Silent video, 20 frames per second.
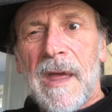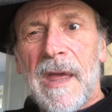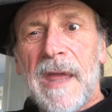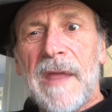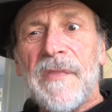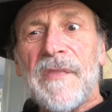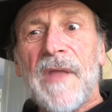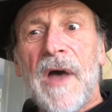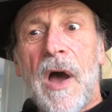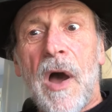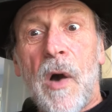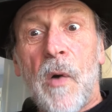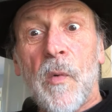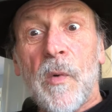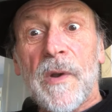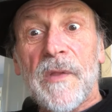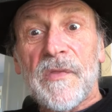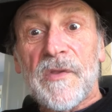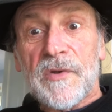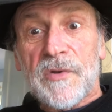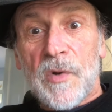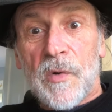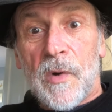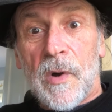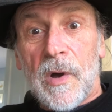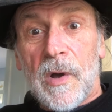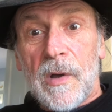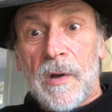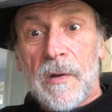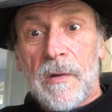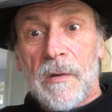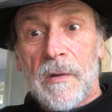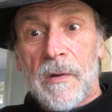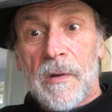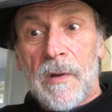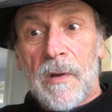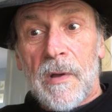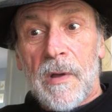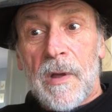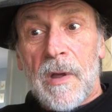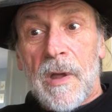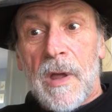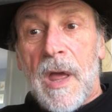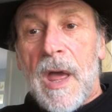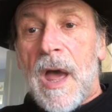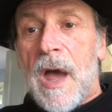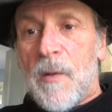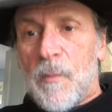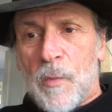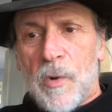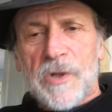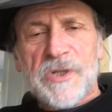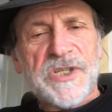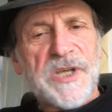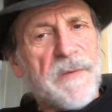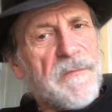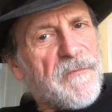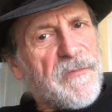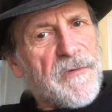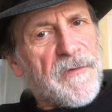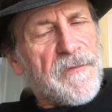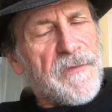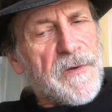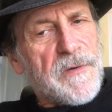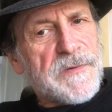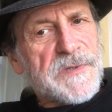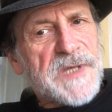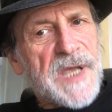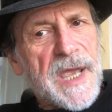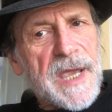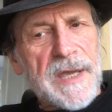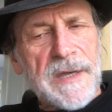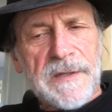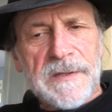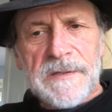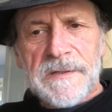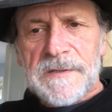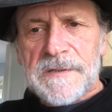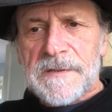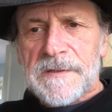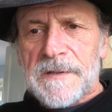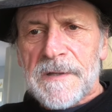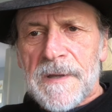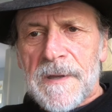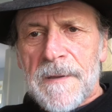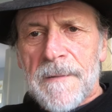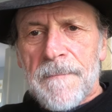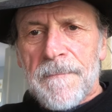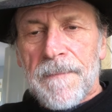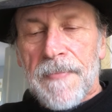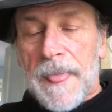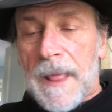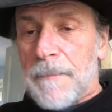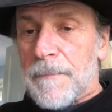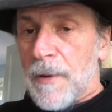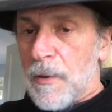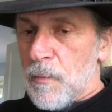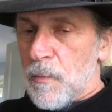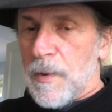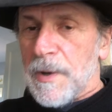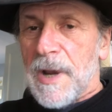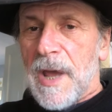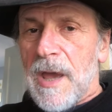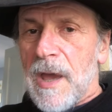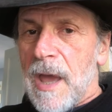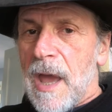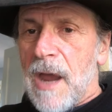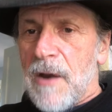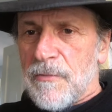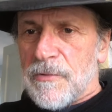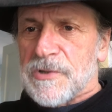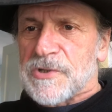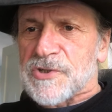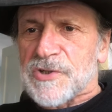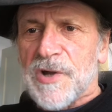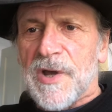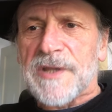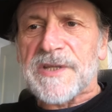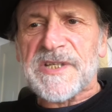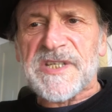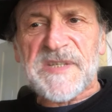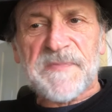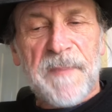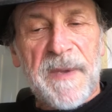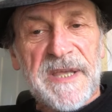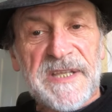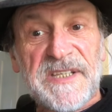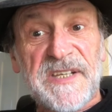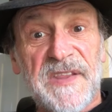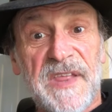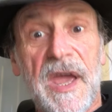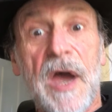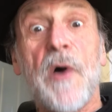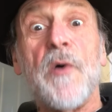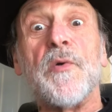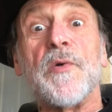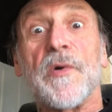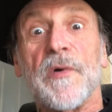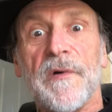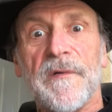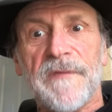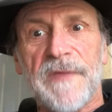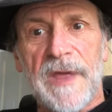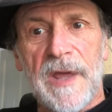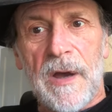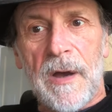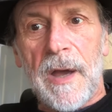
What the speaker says: in the hole in the door and watch him for a few seconds. But when Aaron tried to speak to the owner of the